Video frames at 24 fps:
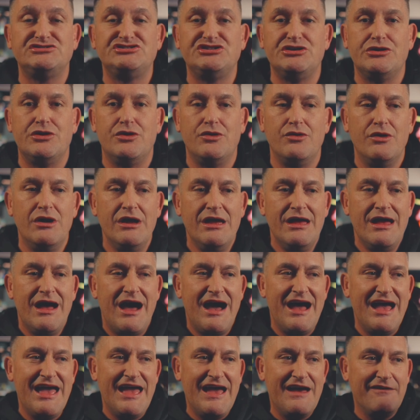So
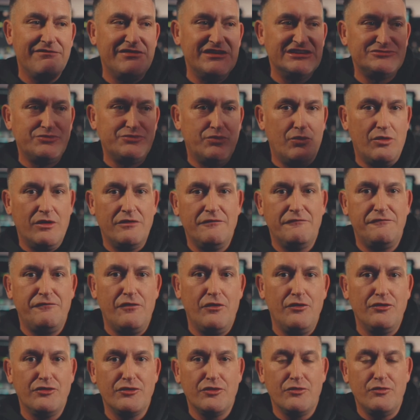I have this one
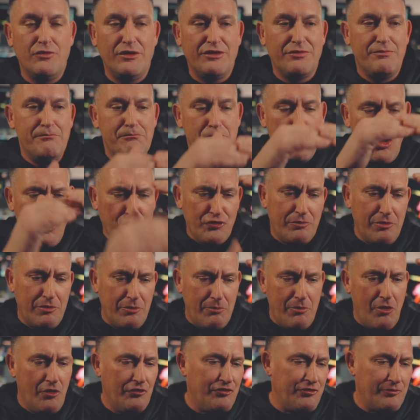folder with
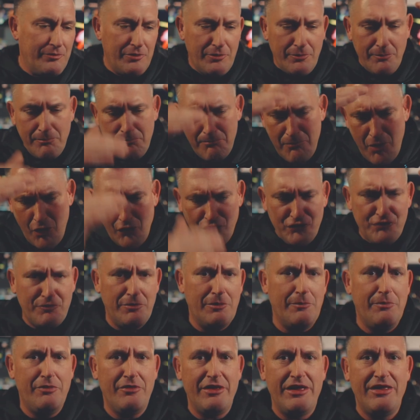multiple, multiple,
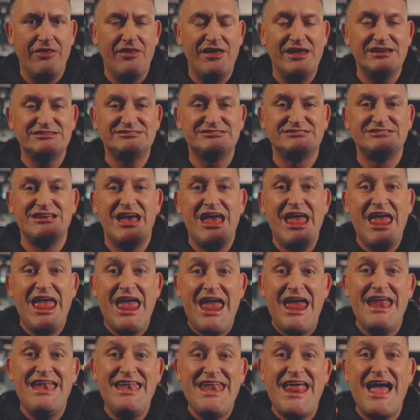multiple playlists,
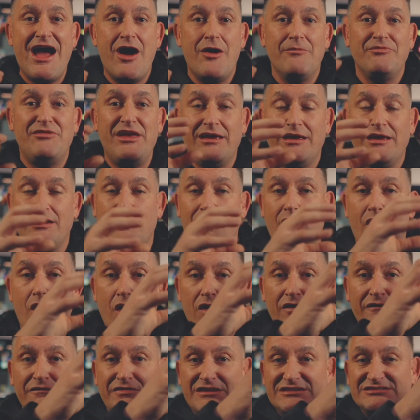and now I'm taking
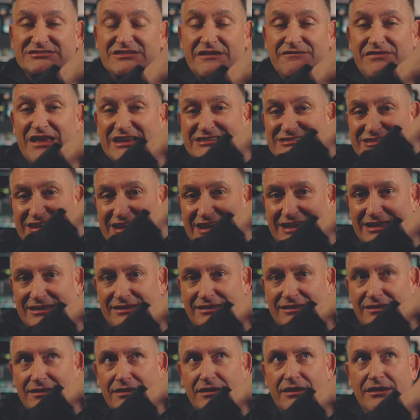all of the stuff that's
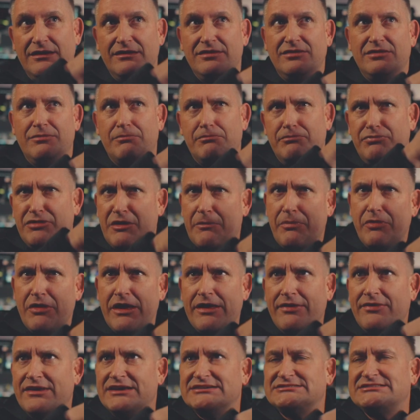in the
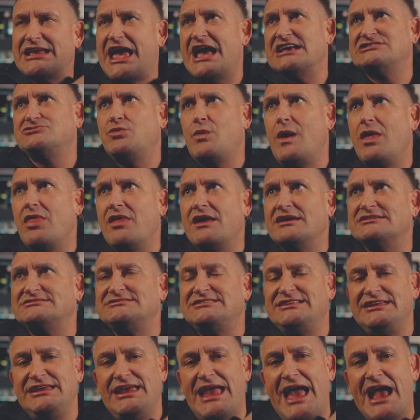playlist as well
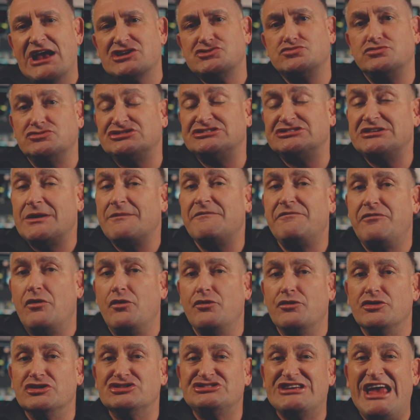as the actual
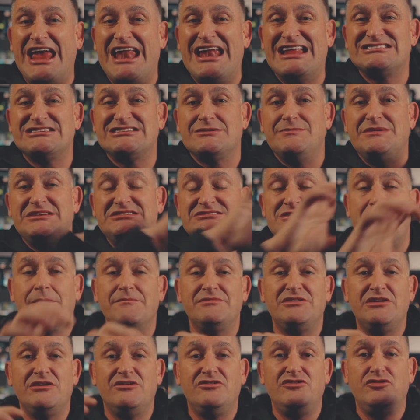subfolders, and it's gonna be
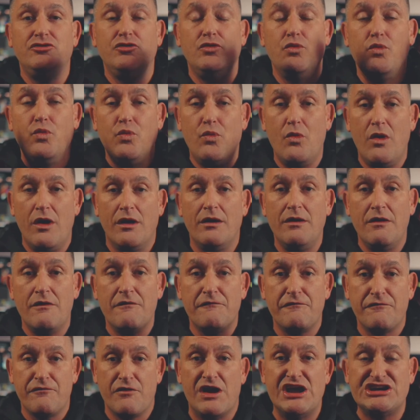dumped into
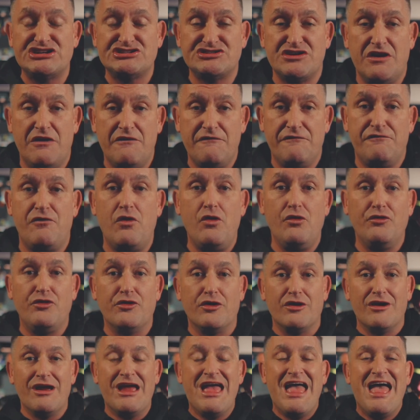one fresh
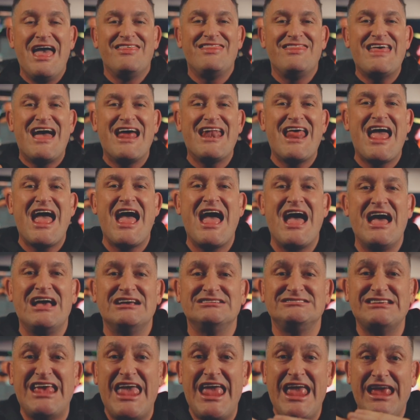folder that
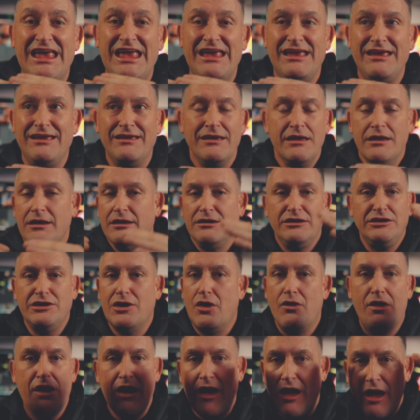has a,
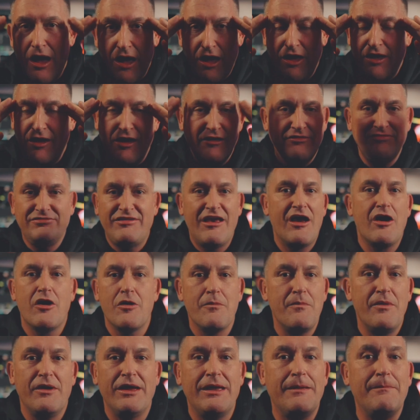you know, a
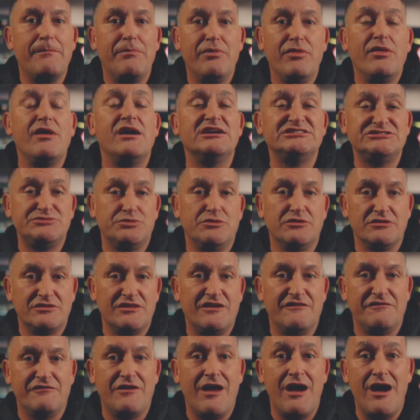terabyte plus
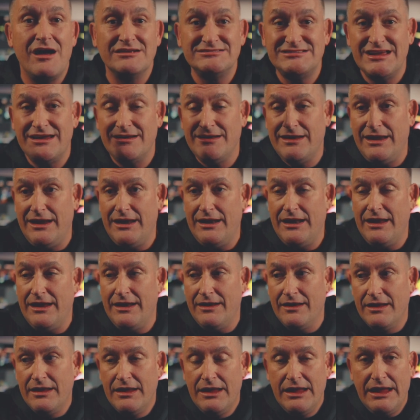worth of content in
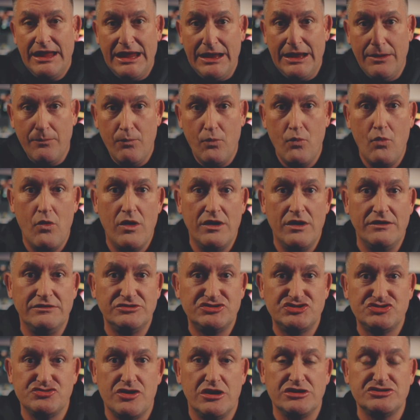it in
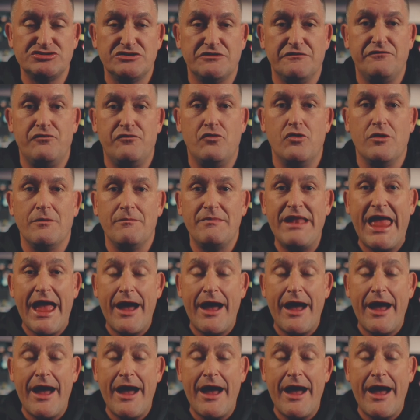one structure form.